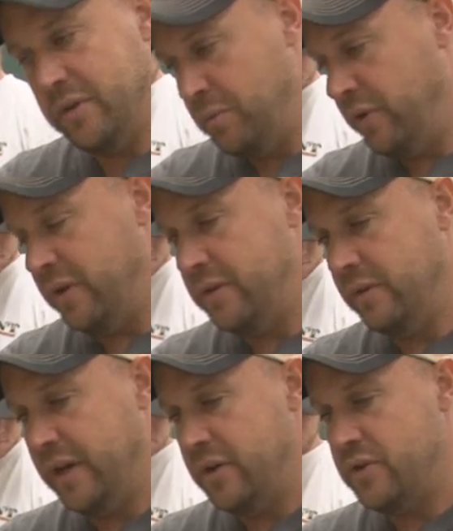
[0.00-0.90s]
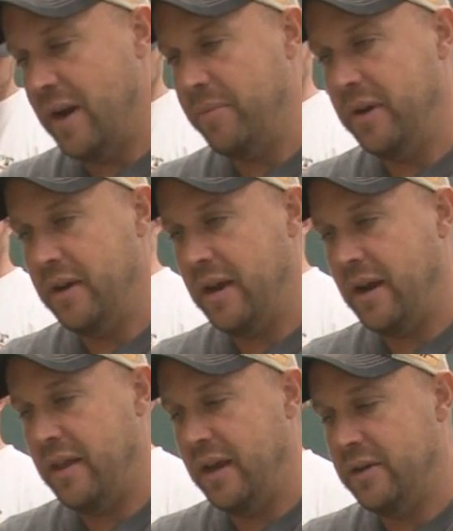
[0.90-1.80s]
there's more than two layers dropping in and
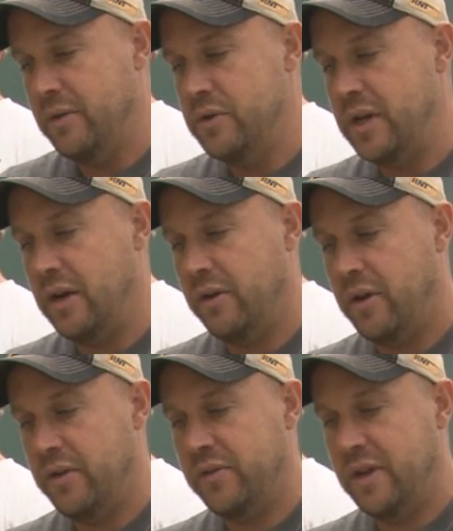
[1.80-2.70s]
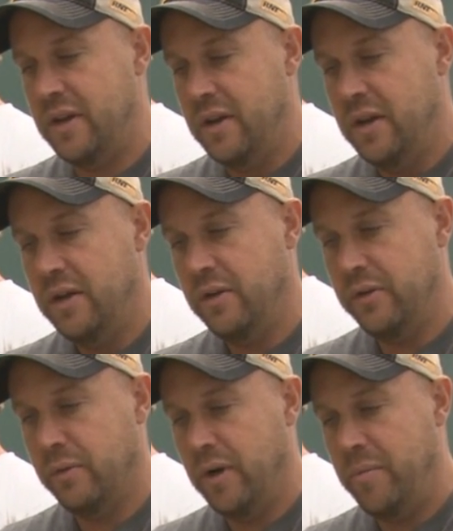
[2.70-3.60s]
out of that tone channel, and all of a sudden, you know,
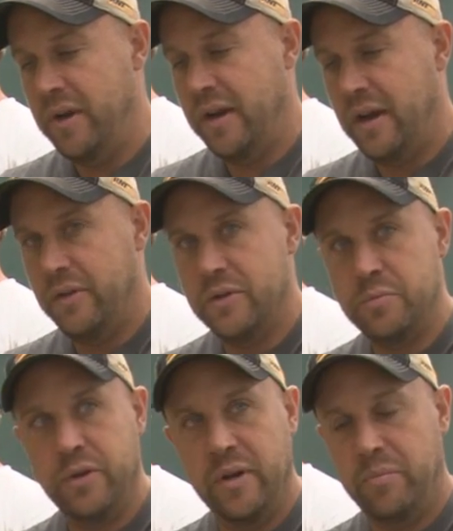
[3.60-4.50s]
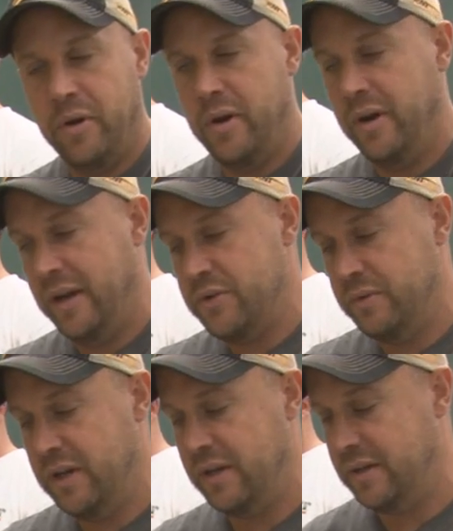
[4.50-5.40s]
they're rubbing and now they're splitting apart, and that's
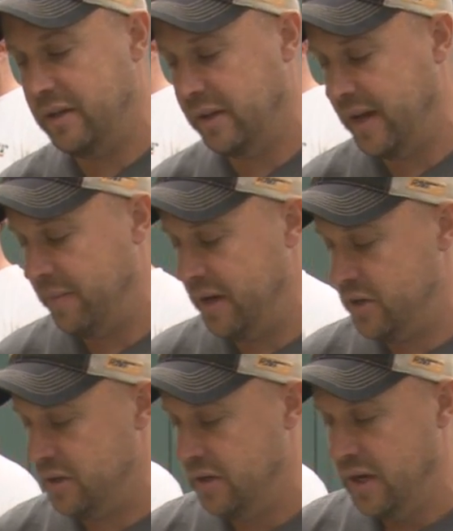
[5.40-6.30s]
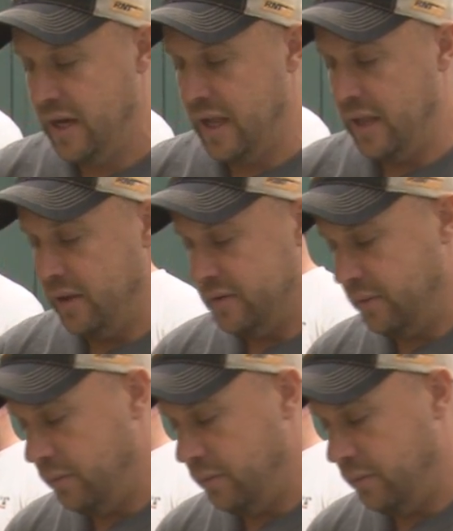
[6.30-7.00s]
when you get the delamination. So